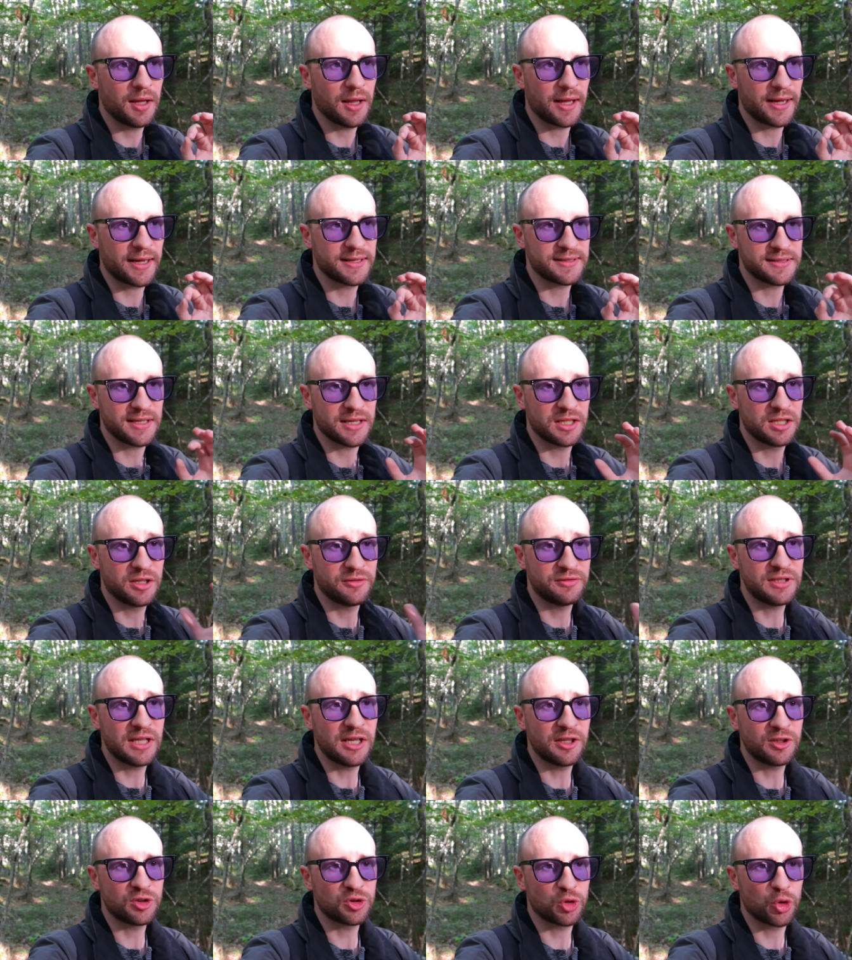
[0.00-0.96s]
like I say, I love
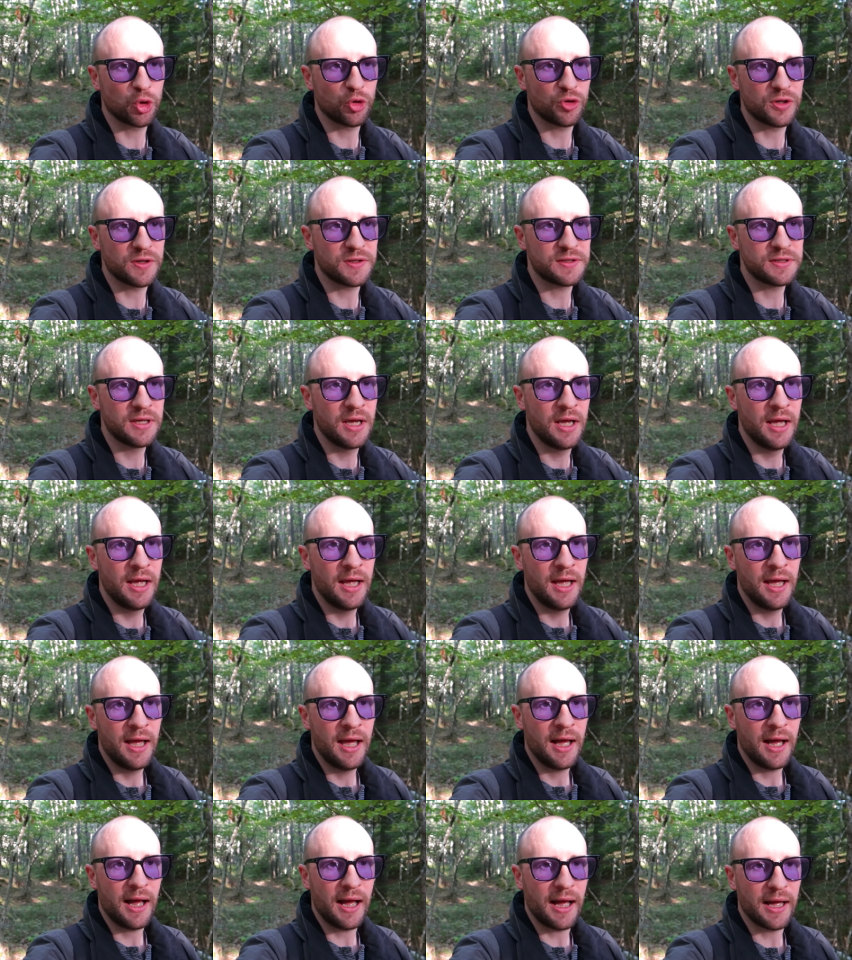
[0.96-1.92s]
telling stories
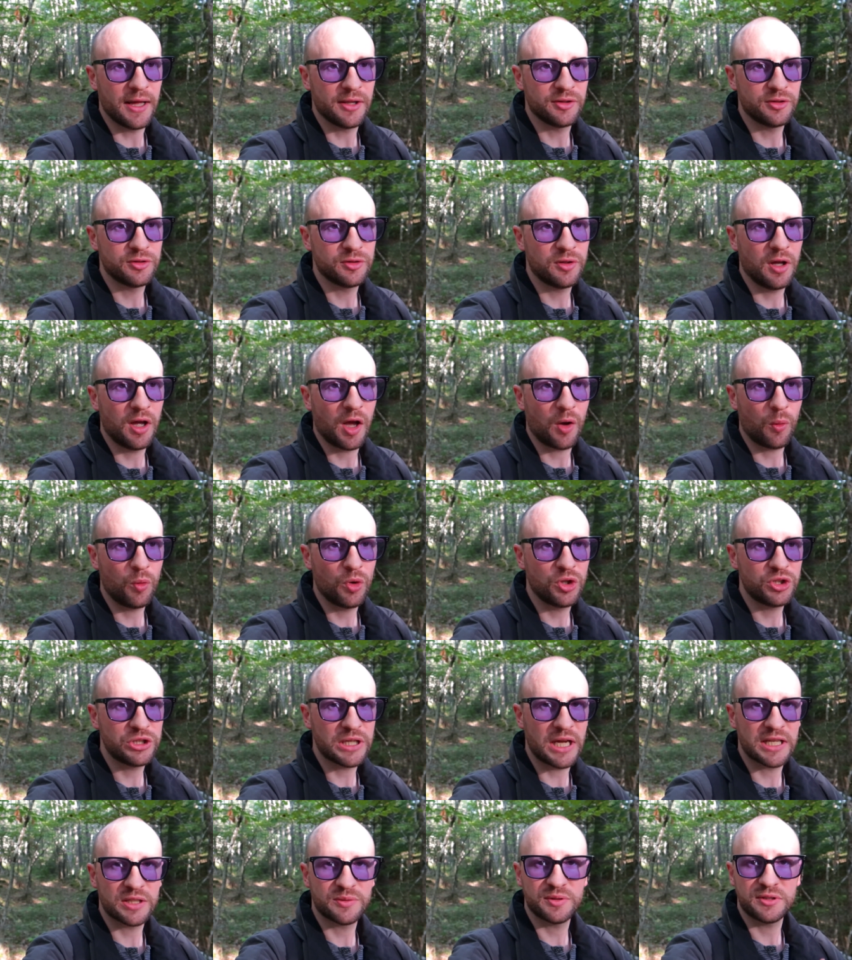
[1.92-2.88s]
and I
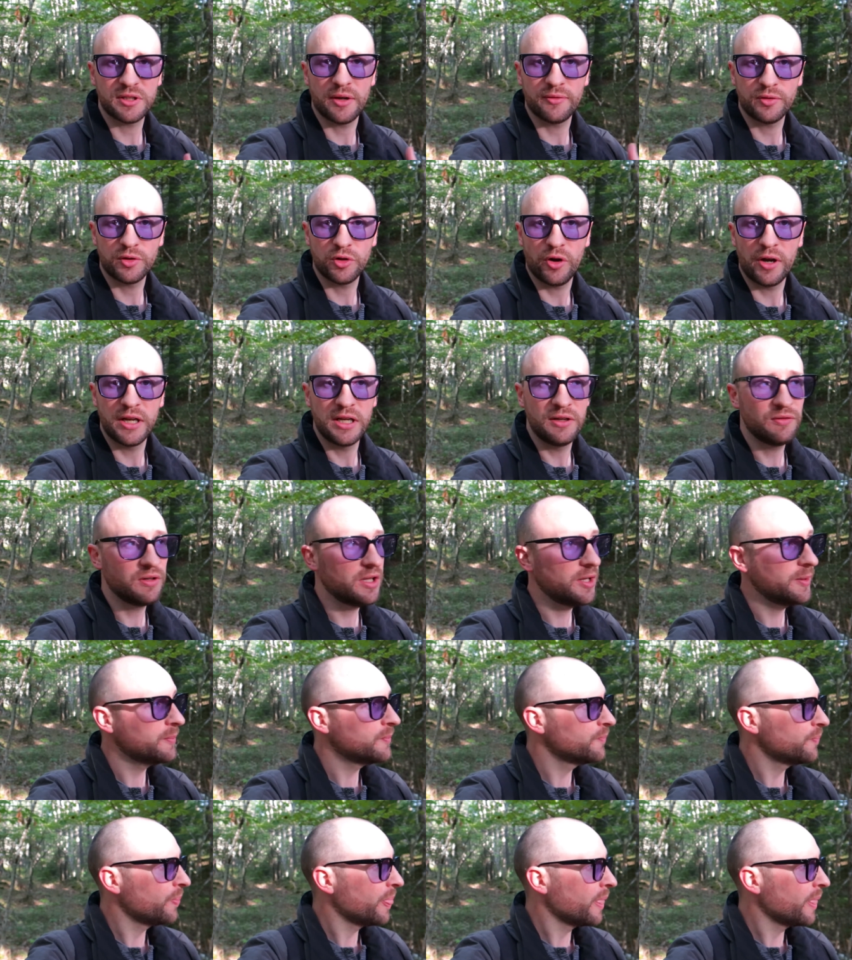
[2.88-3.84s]
want to challenge myself creatively.